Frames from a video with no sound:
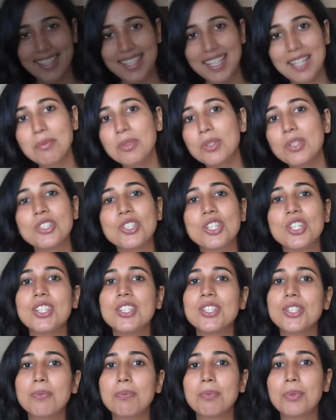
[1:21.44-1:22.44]
I came to the
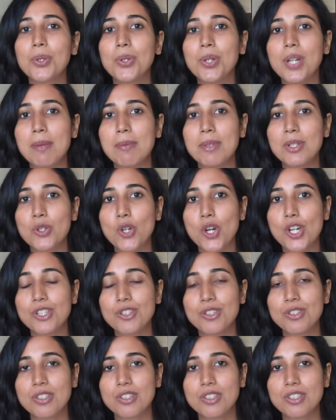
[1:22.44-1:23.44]
journalism program at
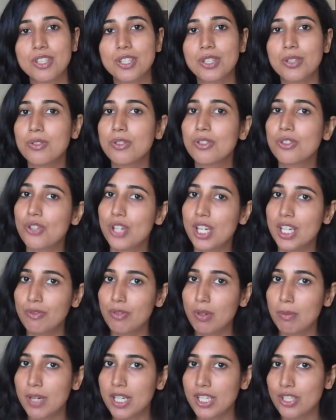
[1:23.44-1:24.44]
Reuters Institute straight
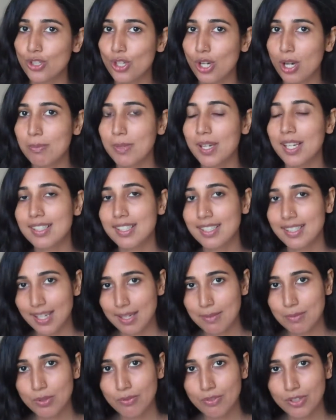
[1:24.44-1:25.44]
from my job as a
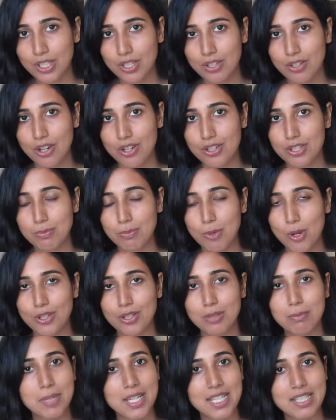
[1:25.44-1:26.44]
Times of India
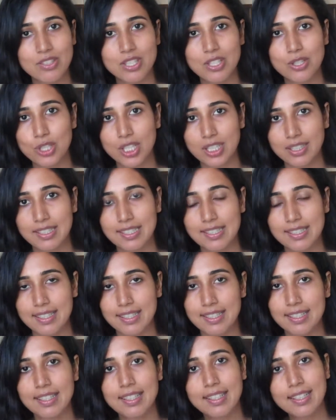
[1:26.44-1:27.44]
correspondent based in
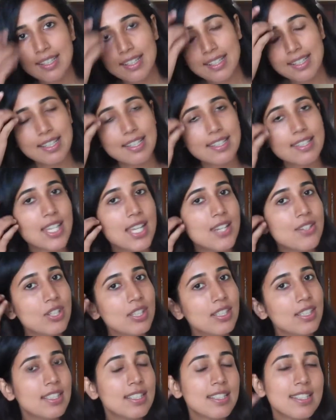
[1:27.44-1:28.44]
Chhattisgarh, a
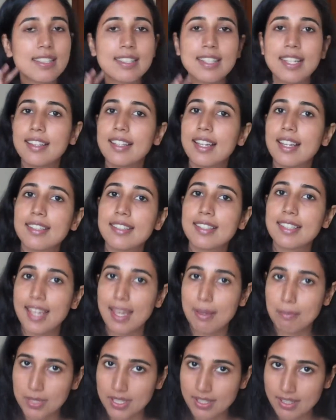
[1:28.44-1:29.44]
central Indian state that is the
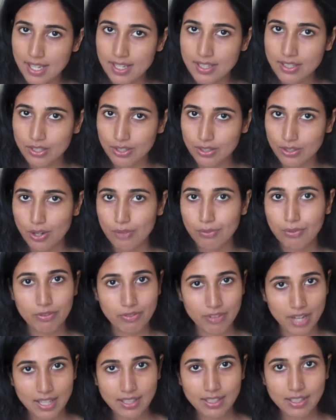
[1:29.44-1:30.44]
epicenter of a
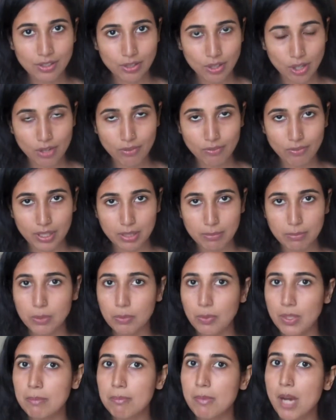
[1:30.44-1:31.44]
violent conflict
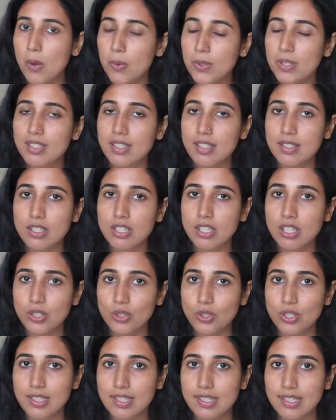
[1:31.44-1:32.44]
between Maoist
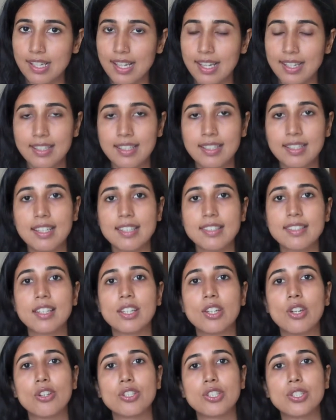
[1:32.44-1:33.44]
insurgents and India's
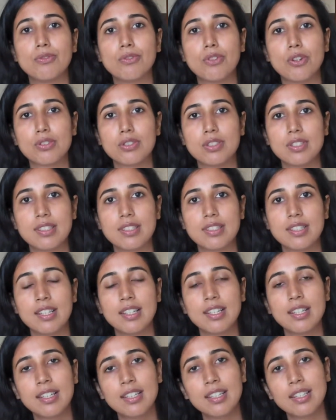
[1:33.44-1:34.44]
security forces.